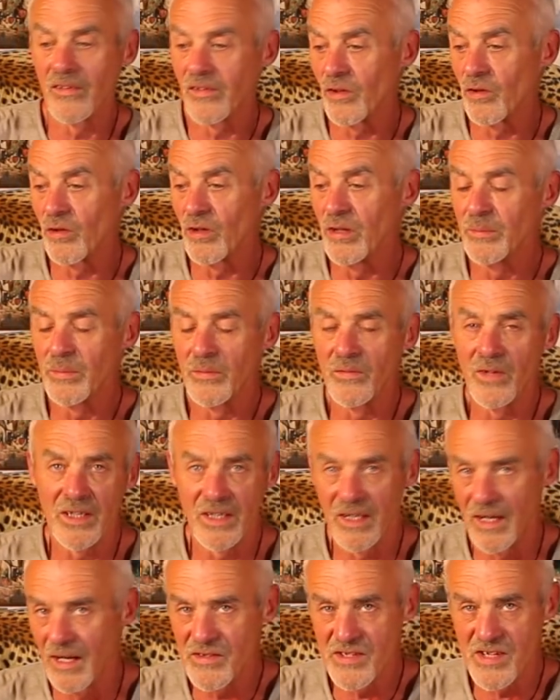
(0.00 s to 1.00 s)
as a group of, I
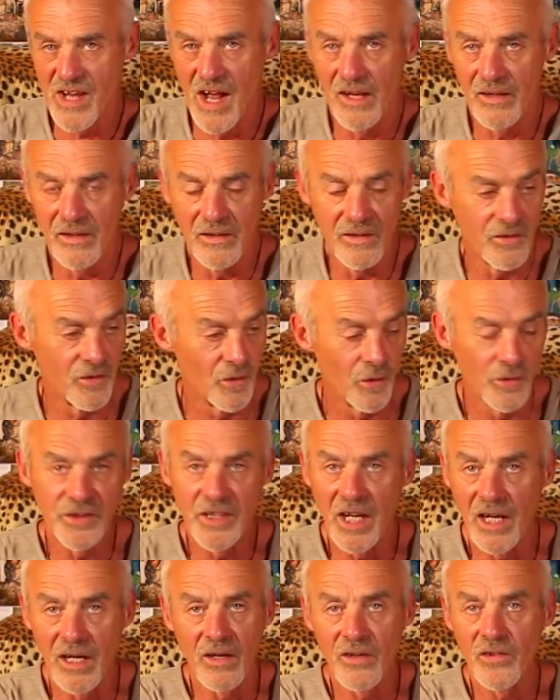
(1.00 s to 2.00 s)
don't know, Suttons or
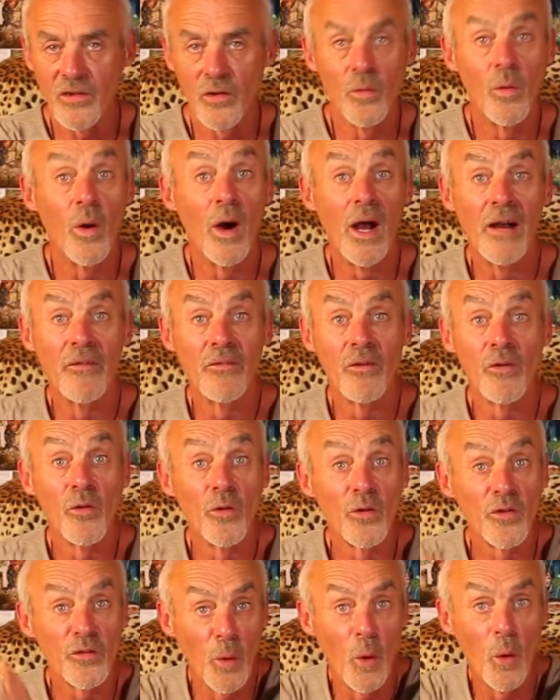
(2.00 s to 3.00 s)
Dinks or whatever,
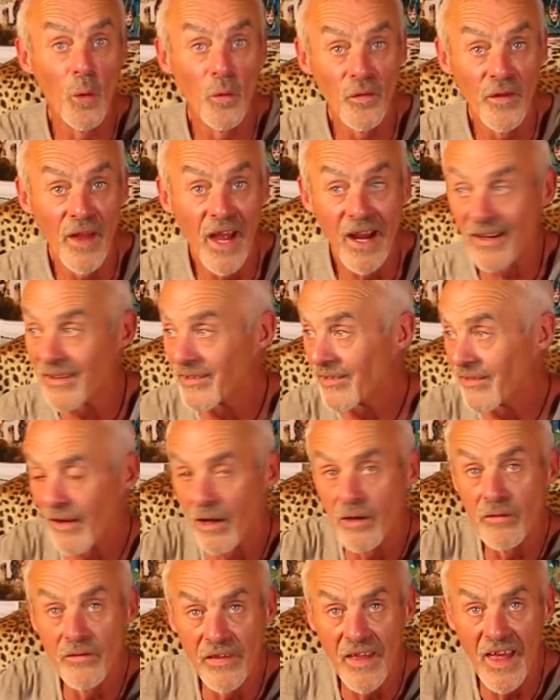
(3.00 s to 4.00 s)
will spawn next
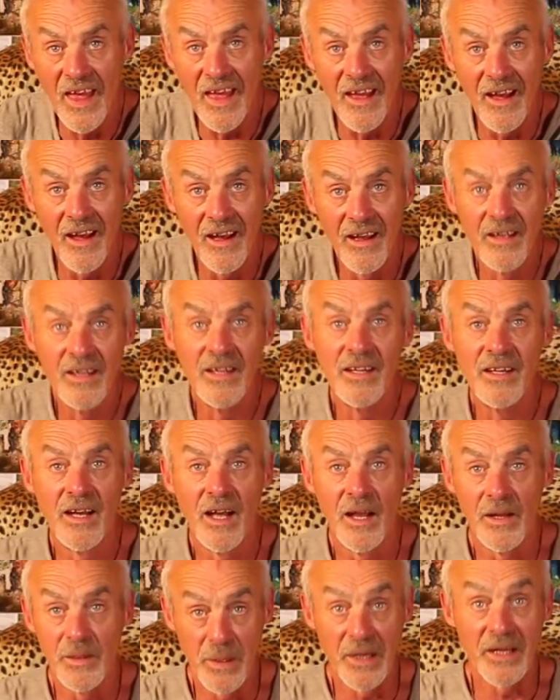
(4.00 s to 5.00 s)
over there,
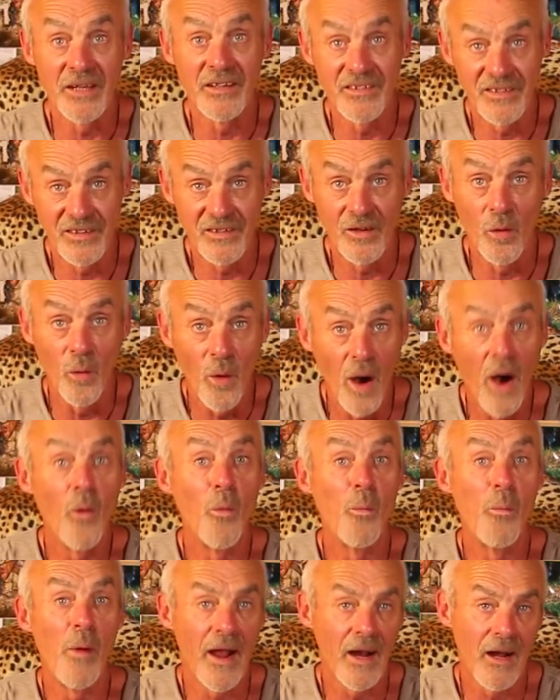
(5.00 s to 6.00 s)
and the big ones still
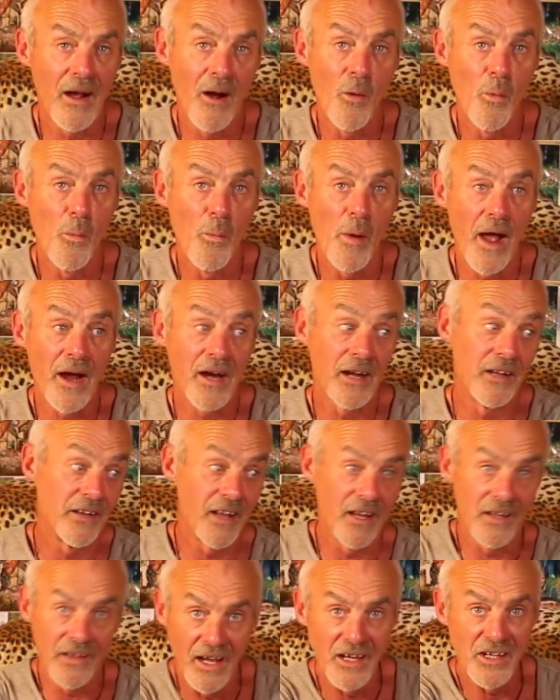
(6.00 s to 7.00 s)
hold back, and
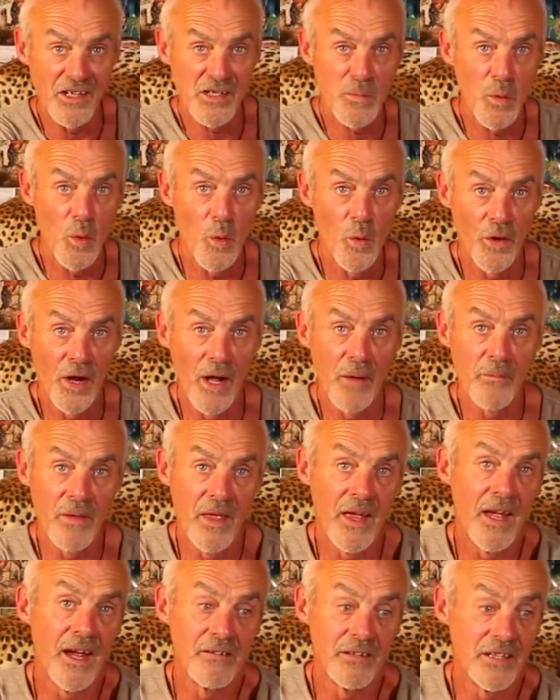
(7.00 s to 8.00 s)
then they spawn up
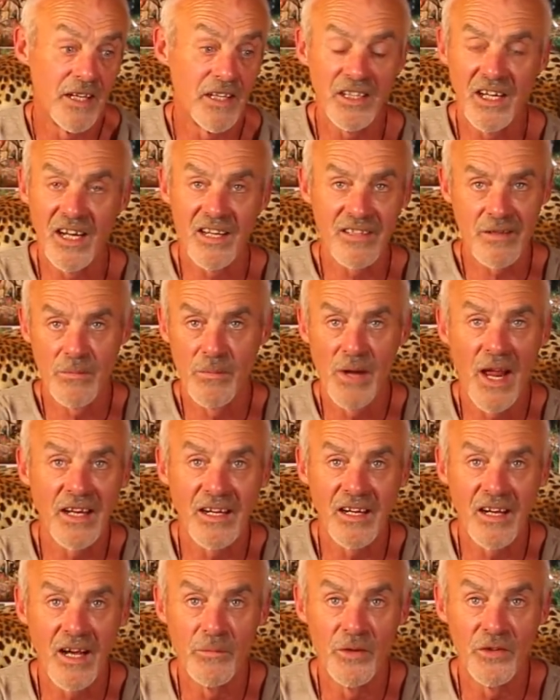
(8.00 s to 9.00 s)
there, and then you get some
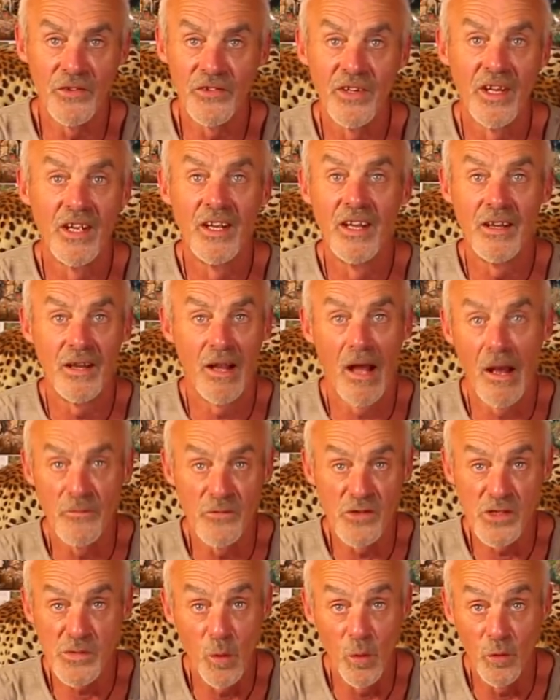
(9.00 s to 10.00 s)
latecomers that
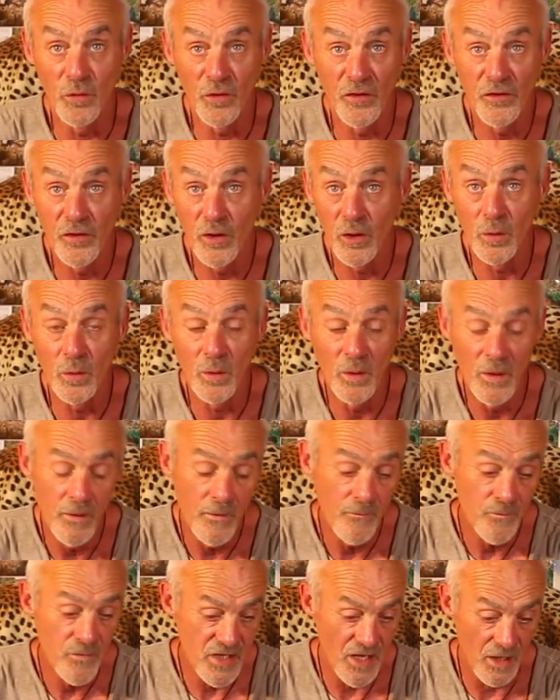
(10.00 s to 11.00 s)
haven't spawned at all.
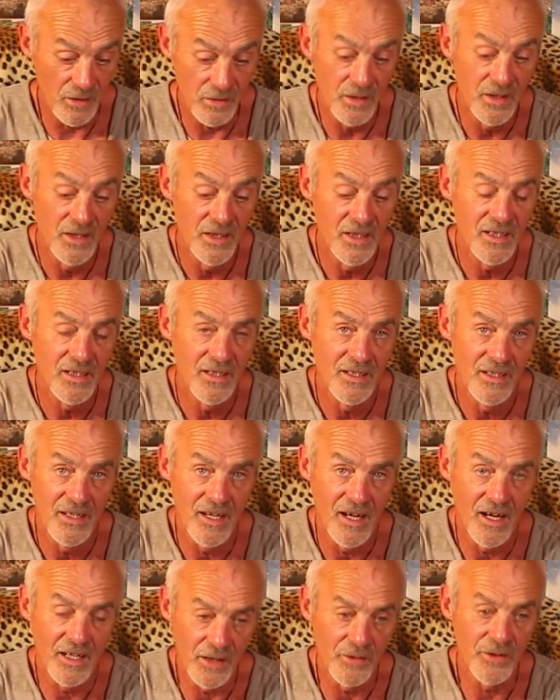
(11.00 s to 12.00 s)
So
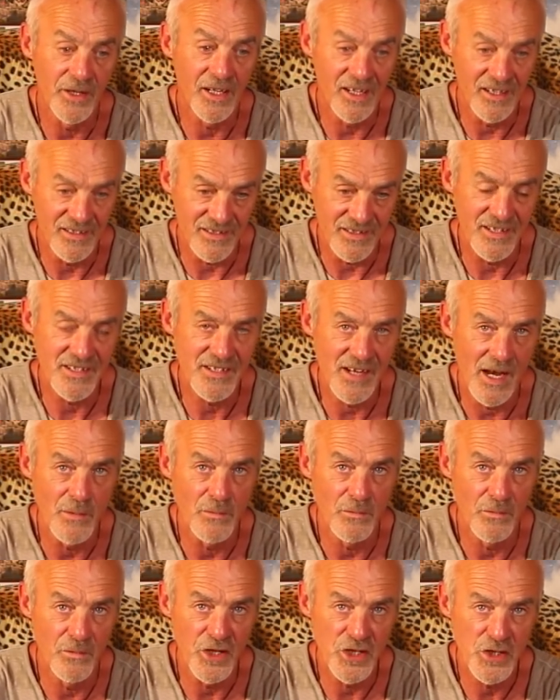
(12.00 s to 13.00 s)
I don't think it's the
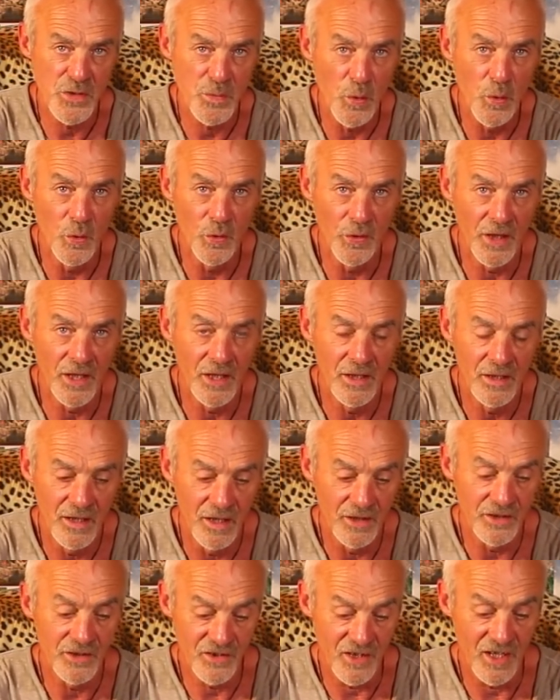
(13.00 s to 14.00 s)
same fish spawning.
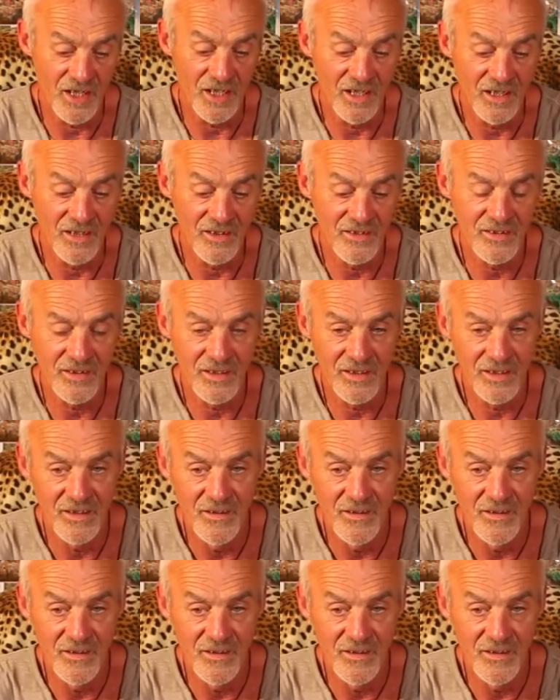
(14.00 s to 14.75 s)
I just think it's,